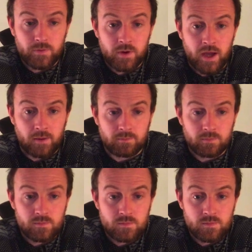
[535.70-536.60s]
Okay,
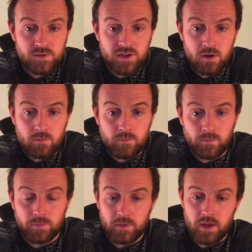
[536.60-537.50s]
so
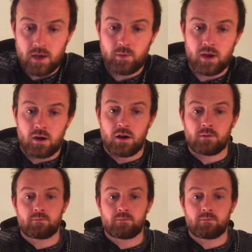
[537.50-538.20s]
here we are